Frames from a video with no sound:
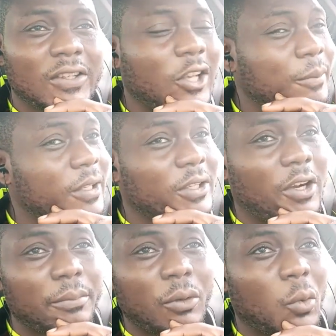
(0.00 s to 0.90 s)
something
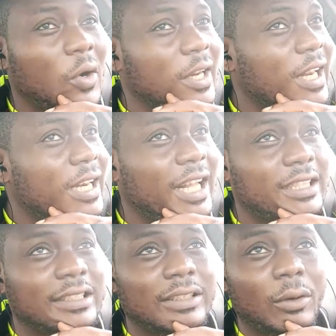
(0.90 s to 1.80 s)
got me worried, and
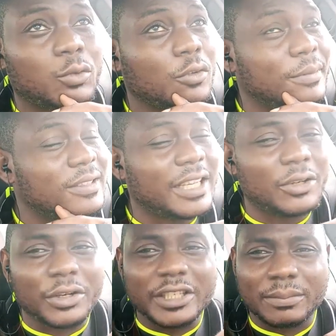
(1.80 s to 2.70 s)
that is what we've been
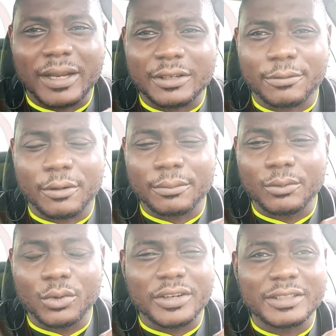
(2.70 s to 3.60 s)
saying on this platform
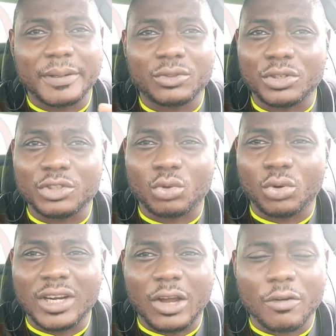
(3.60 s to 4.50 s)
with respect to this
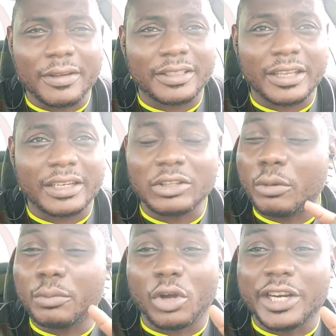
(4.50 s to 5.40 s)
corona of a thing.
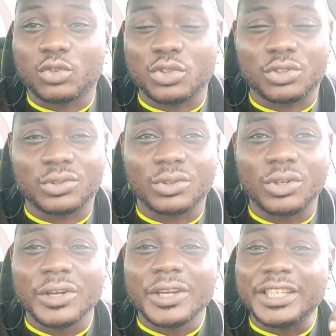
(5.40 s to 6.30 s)
To be honest with you,
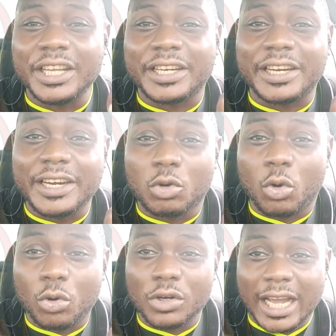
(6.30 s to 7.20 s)
the real
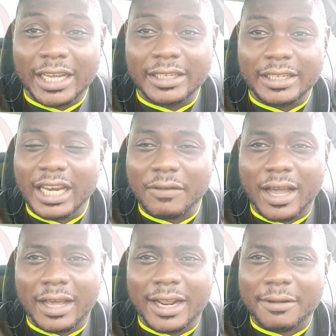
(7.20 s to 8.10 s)
corona
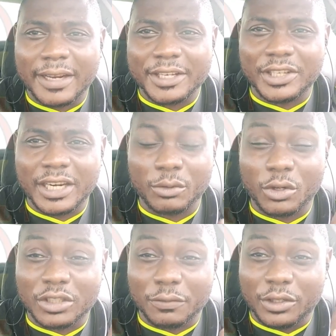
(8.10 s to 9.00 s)
never arrived Nigeria,
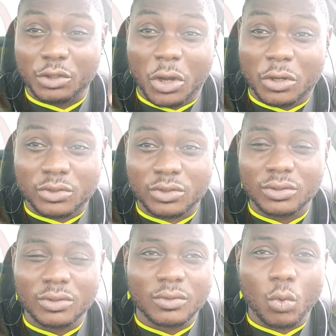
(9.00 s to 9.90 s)
because if it does,
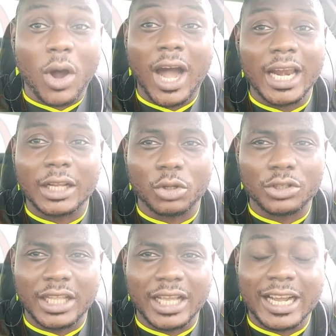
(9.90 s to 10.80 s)
wahala
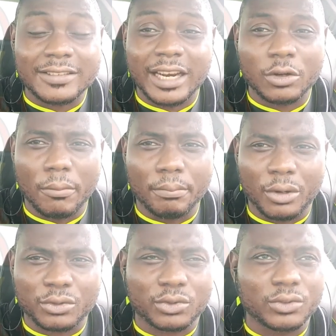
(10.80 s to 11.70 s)
don't dey, kasala don't
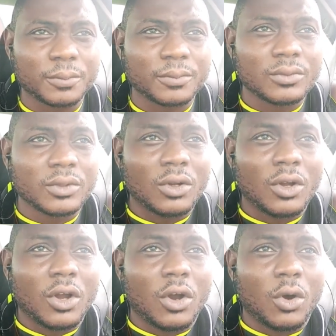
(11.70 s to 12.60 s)
bust.
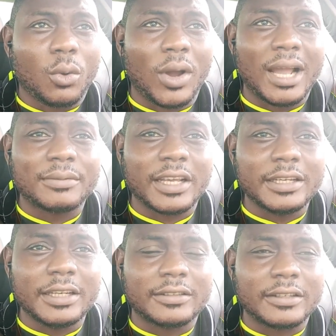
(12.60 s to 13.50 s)
Why I'm
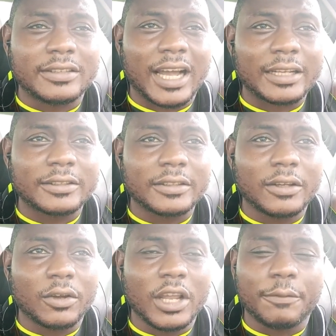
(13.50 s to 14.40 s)
saying this is that
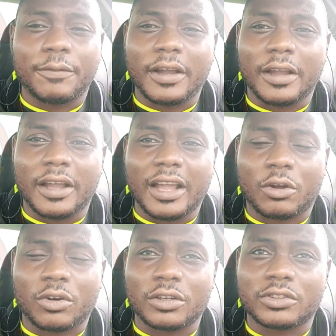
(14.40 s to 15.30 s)
if a